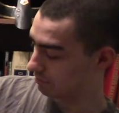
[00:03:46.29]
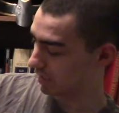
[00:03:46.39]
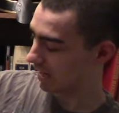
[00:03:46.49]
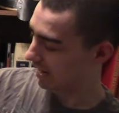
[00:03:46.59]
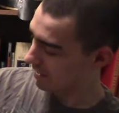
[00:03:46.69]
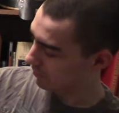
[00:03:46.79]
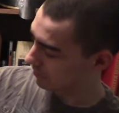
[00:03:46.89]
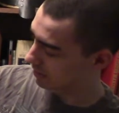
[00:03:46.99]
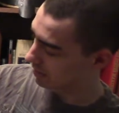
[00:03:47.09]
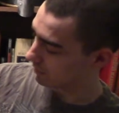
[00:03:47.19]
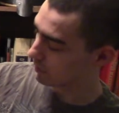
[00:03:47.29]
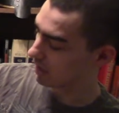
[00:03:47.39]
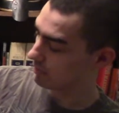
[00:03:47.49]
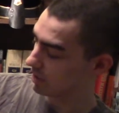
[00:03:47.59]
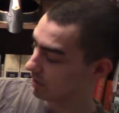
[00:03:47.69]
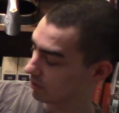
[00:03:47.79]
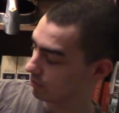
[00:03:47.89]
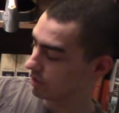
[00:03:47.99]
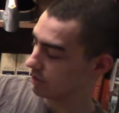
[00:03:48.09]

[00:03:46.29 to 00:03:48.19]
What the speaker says: But I have heard sometimes in history,